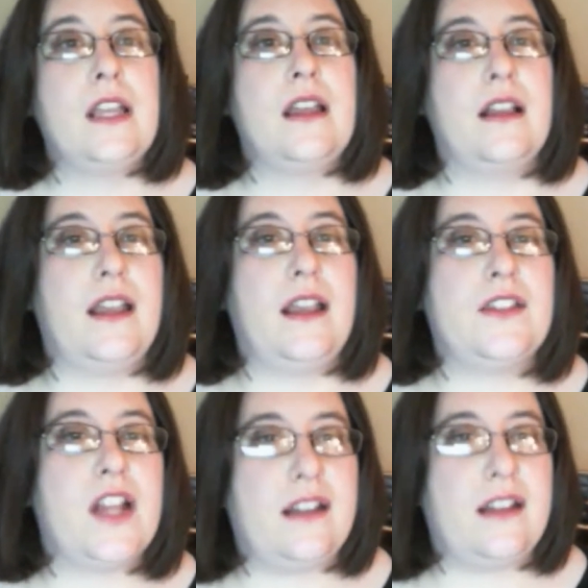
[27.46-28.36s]
It's
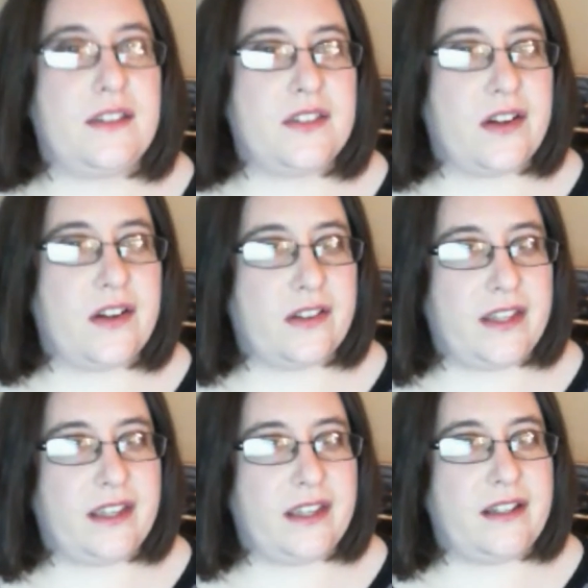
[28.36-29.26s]
not
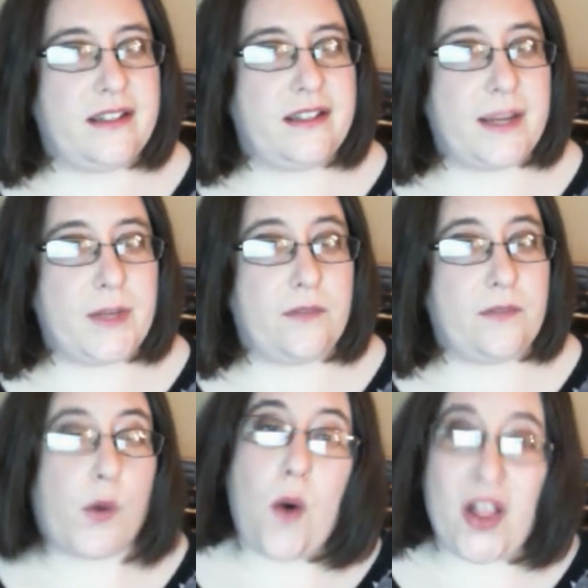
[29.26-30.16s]
necessarily an indictment of
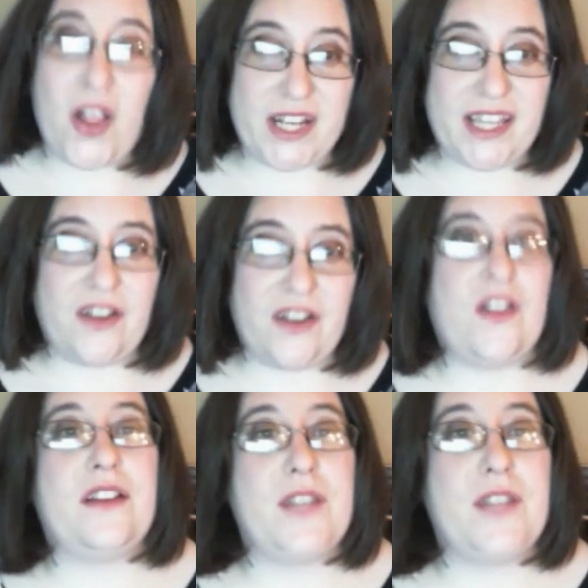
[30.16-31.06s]
the quality. A
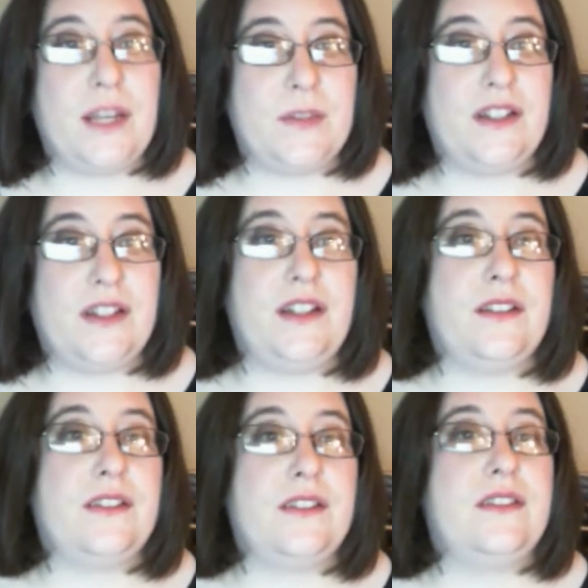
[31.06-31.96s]
lot of times it
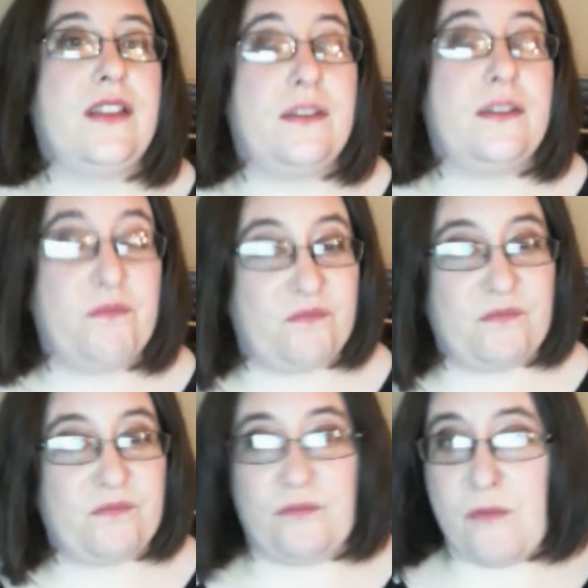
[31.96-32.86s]
is
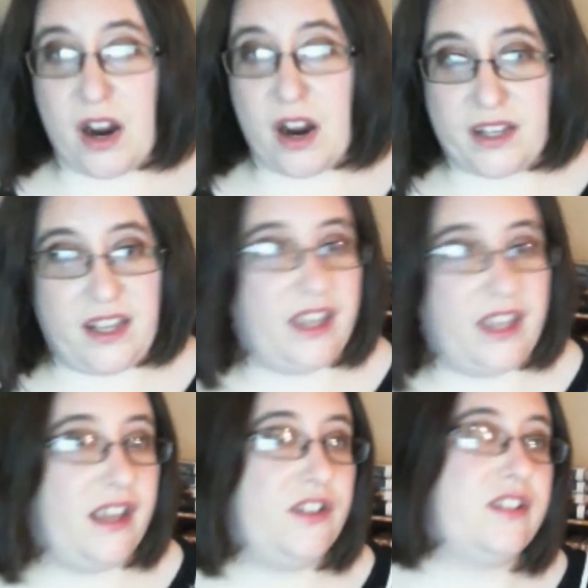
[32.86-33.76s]

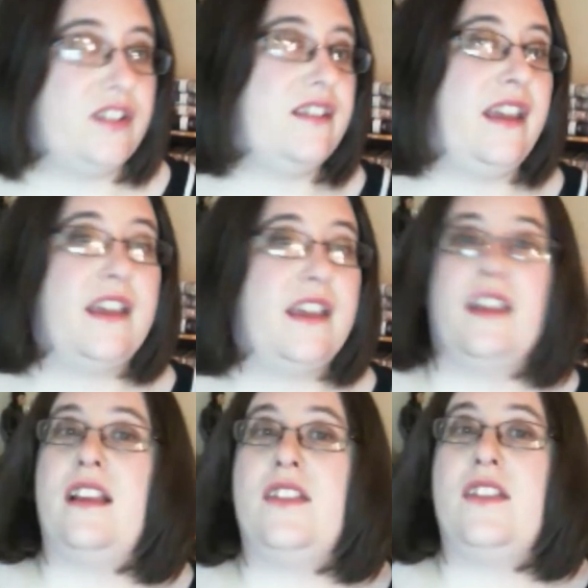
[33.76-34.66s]
marketing and just like
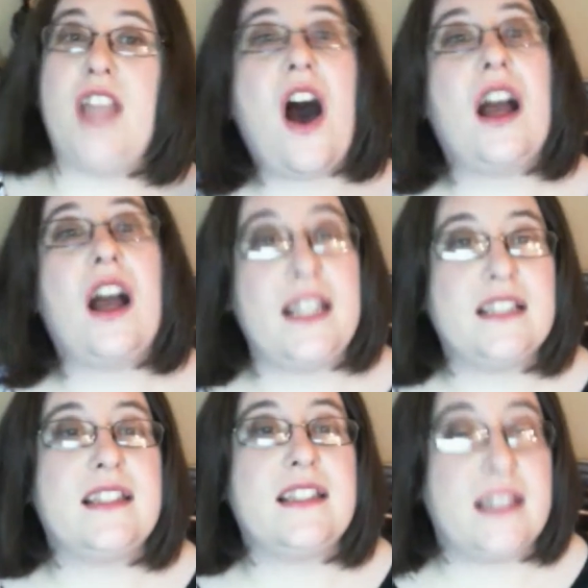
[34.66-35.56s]
the
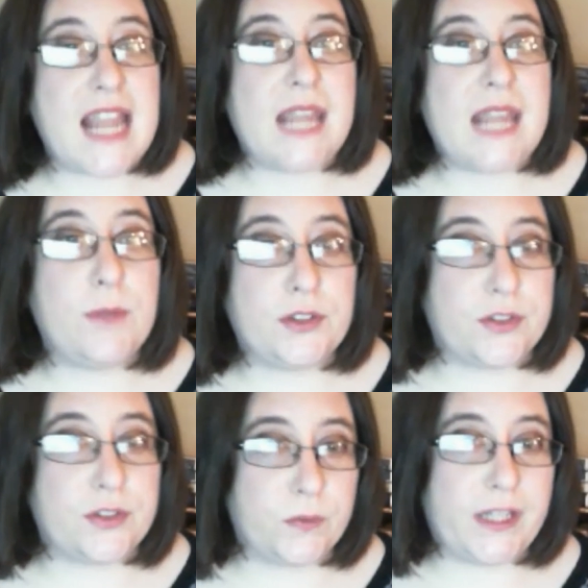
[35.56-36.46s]
audience it's able
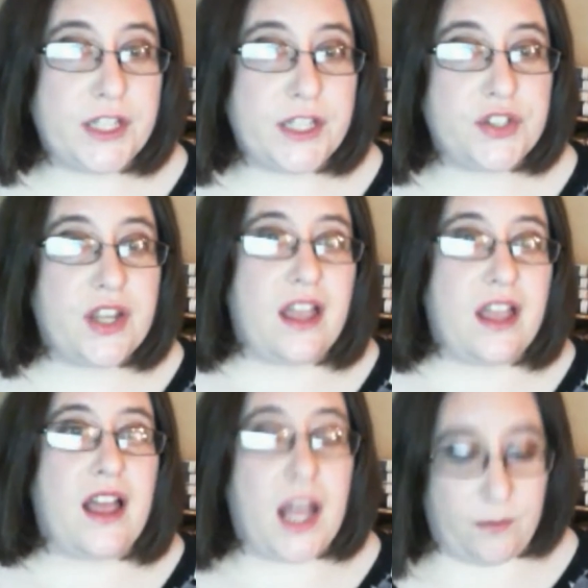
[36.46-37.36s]
to reach.
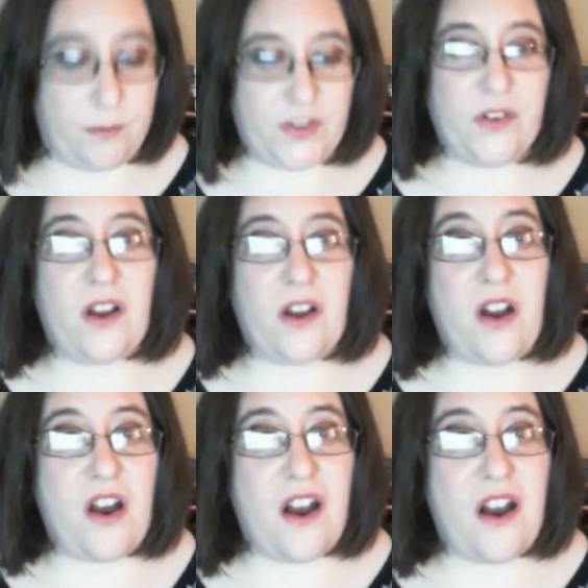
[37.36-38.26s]
There,
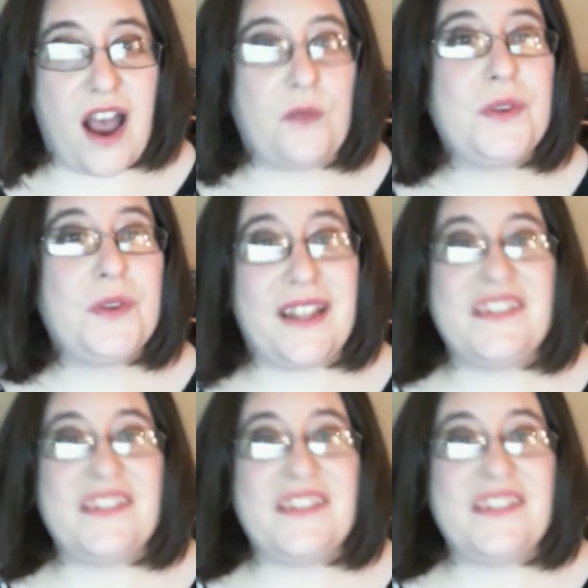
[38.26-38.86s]
I won't.